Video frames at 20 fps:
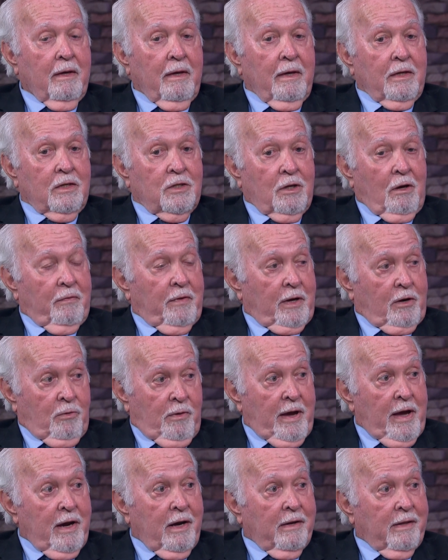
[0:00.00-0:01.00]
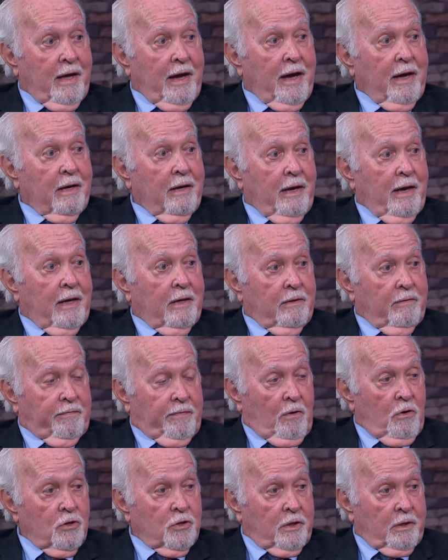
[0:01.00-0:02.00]
So they created that, and the
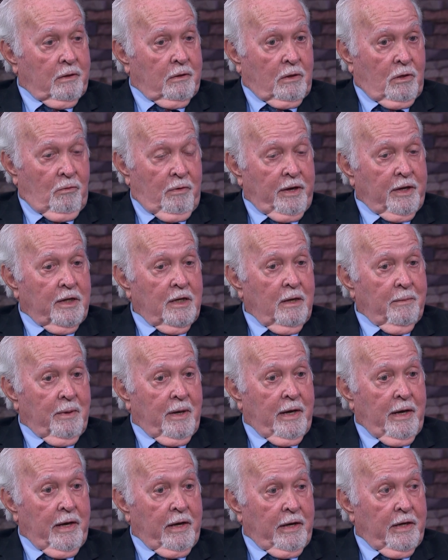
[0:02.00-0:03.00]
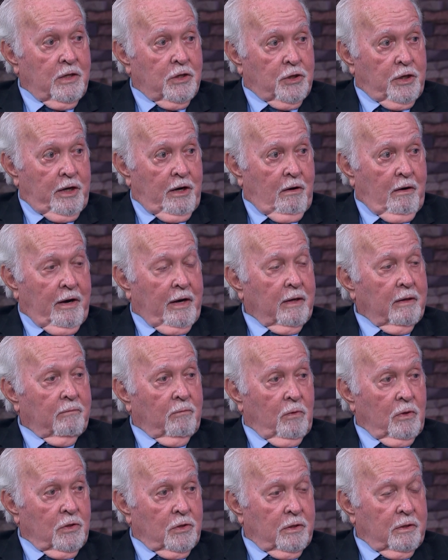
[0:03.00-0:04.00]
first curriculum in ag engineering
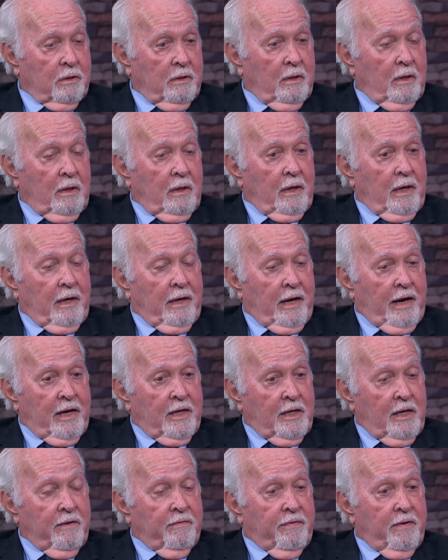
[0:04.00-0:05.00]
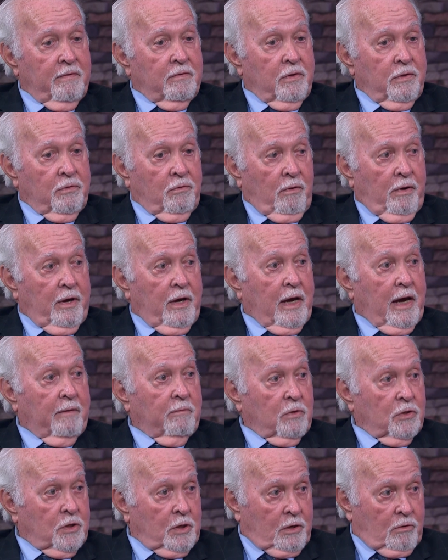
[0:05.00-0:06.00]
was in 1953 and
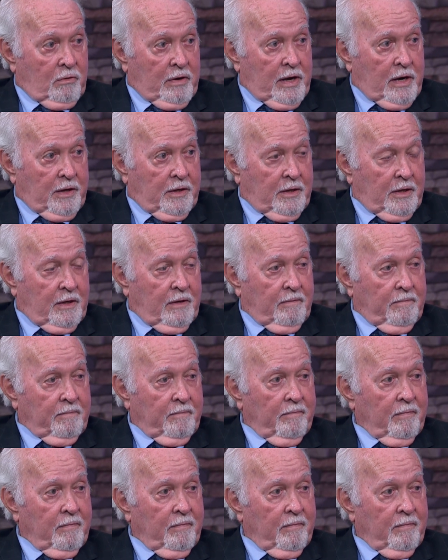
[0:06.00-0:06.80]
was accredited.